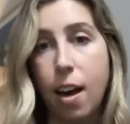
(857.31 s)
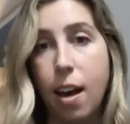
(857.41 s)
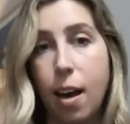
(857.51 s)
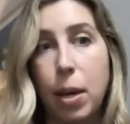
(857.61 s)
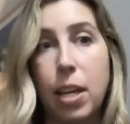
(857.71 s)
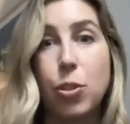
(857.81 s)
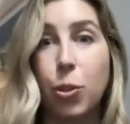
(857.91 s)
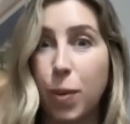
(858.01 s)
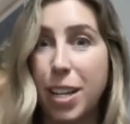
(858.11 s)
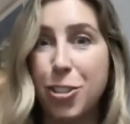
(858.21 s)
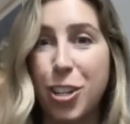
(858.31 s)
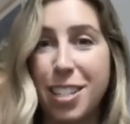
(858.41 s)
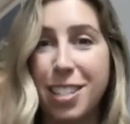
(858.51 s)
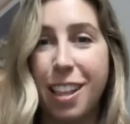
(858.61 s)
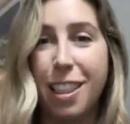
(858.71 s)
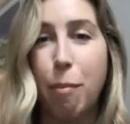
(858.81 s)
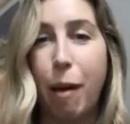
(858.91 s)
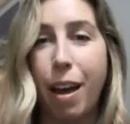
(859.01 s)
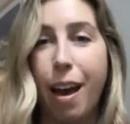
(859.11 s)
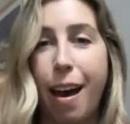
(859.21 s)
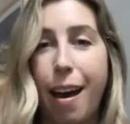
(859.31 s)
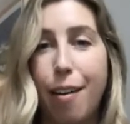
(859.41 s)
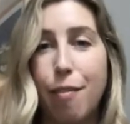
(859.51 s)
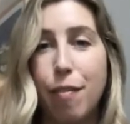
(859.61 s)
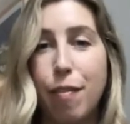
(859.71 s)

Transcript: answer questions that they might have,